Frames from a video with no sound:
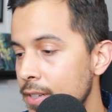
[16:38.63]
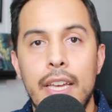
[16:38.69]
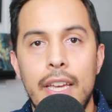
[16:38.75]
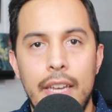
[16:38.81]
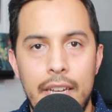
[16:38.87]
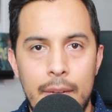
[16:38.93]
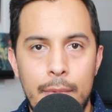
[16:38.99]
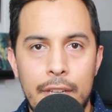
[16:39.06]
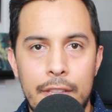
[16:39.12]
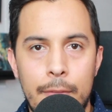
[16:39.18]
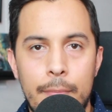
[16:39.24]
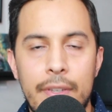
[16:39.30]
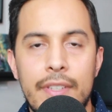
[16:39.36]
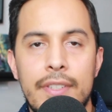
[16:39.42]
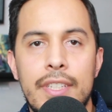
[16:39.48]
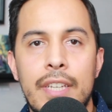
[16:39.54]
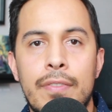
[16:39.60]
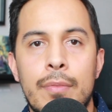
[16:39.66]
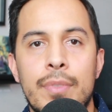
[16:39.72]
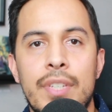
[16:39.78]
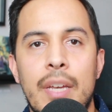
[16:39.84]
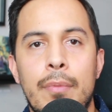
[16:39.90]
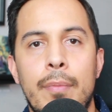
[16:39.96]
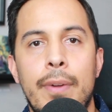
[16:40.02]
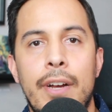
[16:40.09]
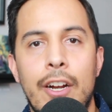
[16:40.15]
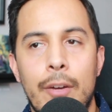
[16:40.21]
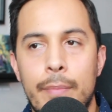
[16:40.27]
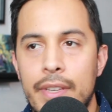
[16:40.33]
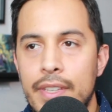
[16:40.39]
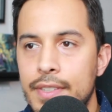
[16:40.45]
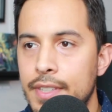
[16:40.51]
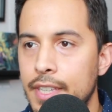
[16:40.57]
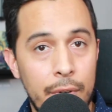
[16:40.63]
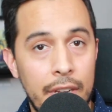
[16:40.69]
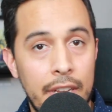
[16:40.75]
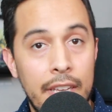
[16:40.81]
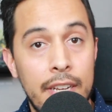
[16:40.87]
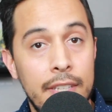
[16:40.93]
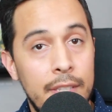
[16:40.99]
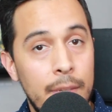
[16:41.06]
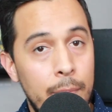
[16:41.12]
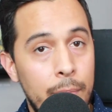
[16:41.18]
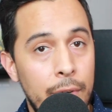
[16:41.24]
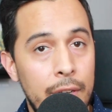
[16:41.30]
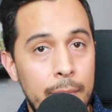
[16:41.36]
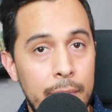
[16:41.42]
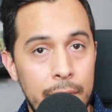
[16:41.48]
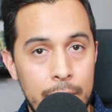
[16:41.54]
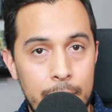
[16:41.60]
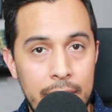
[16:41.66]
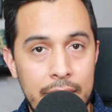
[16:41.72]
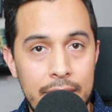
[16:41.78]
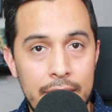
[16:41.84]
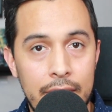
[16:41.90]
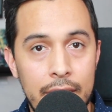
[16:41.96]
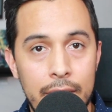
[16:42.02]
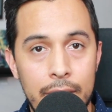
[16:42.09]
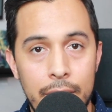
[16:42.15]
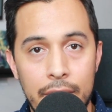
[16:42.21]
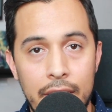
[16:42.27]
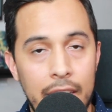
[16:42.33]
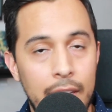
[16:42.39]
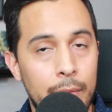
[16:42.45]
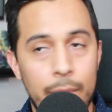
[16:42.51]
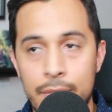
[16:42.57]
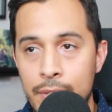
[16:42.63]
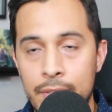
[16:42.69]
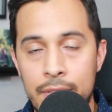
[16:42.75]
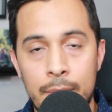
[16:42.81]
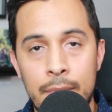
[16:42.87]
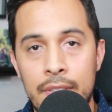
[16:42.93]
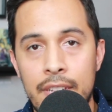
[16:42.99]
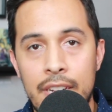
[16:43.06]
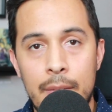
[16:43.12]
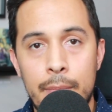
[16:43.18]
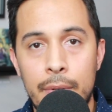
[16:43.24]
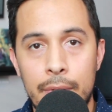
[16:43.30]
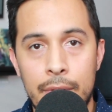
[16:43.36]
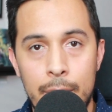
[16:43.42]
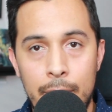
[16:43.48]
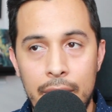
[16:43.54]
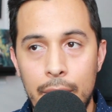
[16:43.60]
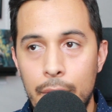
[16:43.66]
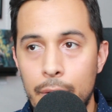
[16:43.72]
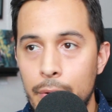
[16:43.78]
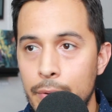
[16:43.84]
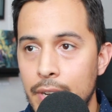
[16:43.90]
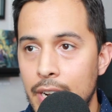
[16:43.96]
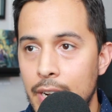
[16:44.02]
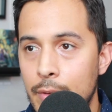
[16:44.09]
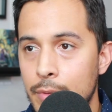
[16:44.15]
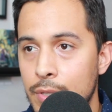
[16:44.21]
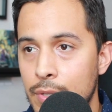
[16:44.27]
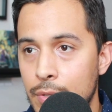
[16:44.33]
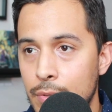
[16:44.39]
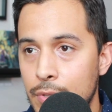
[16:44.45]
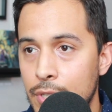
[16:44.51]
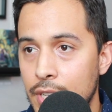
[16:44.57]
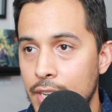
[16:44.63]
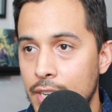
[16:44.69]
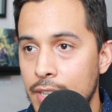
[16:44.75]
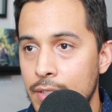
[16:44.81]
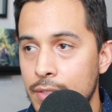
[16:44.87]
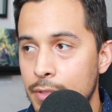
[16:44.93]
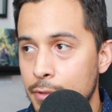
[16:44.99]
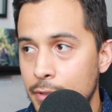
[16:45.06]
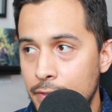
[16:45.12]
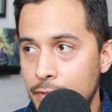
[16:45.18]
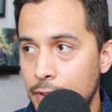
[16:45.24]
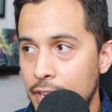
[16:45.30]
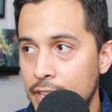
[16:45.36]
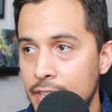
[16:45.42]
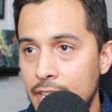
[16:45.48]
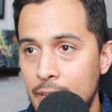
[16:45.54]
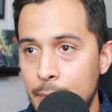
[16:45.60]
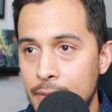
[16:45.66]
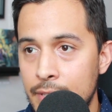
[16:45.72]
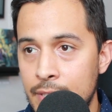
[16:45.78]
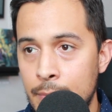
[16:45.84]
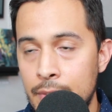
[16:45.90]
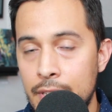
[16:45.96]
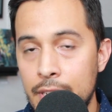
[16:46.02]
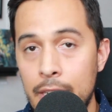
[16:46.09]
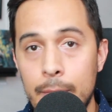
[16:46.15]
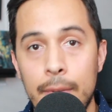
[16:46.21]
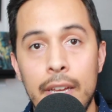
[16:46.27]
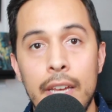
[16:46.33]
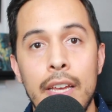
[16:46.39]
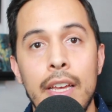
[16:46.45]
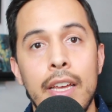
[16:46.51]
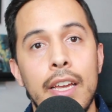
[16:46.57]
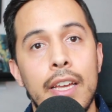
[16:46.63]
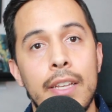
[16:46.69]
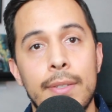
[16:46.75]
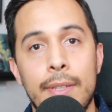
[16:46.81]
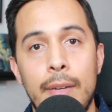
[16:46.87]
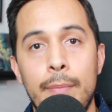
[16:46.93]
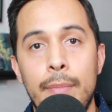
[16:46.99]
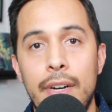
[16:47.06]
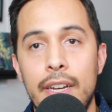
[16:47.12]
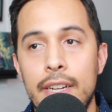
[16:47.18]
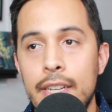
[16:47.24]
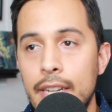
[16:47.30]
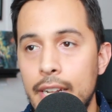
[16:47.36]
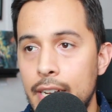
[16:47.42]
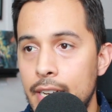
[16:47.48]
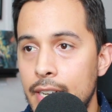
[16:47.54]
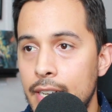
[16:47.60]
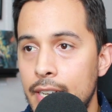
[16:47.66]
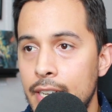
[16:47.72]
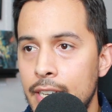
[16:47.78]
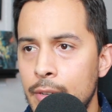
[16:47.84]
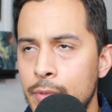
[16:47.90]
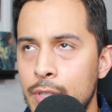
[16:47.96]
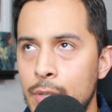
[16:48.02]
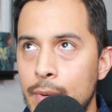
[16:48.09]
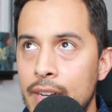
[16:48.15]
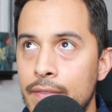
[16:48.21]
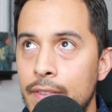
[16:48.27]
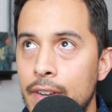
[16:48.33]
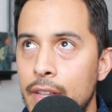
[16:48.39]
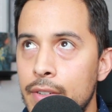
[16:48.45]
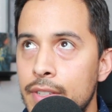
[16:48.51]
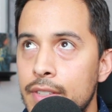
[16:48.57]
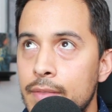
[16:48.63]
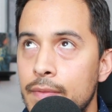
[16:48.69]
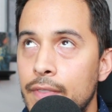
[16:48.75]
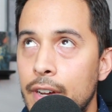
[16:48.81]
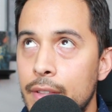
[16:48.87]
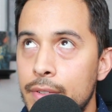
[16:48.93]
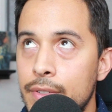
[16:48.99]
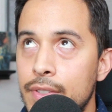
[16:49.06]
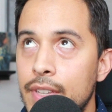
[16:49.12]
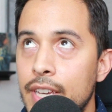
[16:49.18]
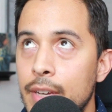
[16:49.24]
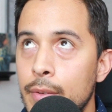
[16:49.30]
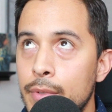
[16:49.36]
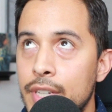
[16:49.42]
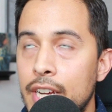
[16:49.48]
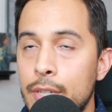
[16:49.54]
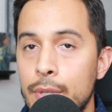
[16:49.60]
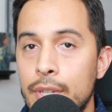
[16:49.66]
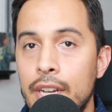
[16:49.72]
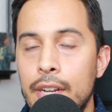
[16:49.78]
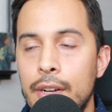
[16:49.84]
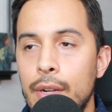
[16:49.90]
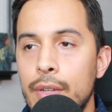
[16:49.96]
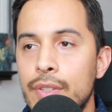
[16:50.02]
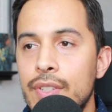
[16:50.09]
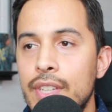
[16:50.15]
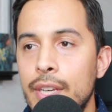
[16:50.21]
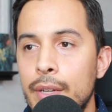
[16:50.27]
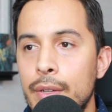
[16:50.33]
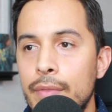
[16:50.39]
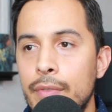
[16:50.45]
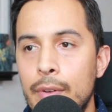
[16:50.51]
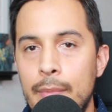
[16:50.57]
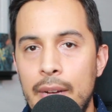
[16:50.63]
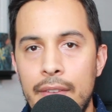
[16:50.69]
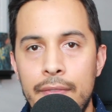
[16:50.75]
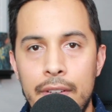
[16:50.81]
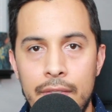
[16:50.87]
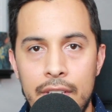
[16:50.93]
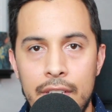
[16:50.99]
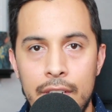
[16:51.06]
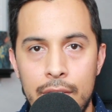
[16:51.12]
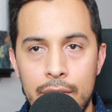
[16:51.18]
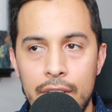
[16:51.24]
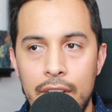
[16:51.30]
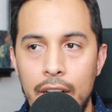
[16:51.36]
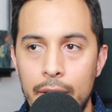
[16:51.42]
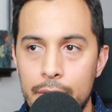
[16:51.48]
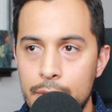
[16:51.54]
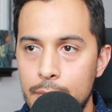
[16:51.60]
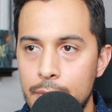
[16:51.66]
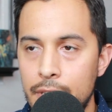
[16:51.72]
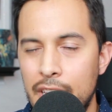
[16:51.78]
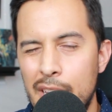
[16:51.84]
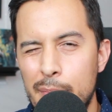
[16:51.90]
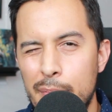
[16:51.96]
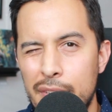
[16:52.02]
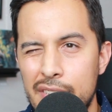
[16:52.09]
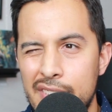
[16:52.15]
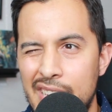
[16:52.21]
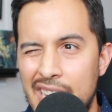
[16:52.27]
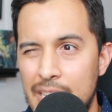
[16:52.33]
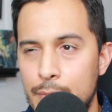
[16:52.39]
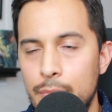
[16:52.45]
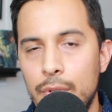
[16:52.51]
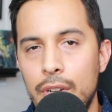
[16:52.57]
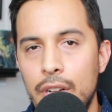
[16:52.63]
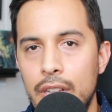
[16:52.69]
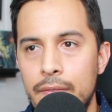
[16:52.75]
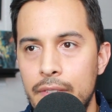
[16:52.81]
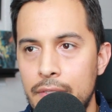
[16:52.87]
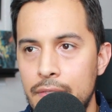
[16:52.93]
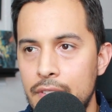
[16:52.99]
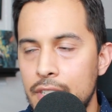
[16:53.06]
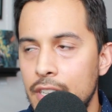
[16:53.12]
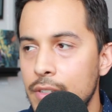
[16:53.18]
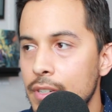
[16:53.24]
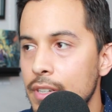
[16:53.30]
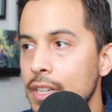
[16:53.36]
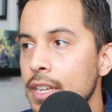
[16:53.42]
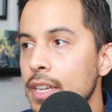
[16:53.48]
And I bought the PC from CyberPower PC. It is a pre-built PC, okay? It wasn't something that I built on my own. I was too chicken, too afraid that I'd mess something up. And so I bought it, uh, it was around Father's, Father's Day, which I actually got it on sale for about $1,500, okay, plus tax. But we'll call it 1500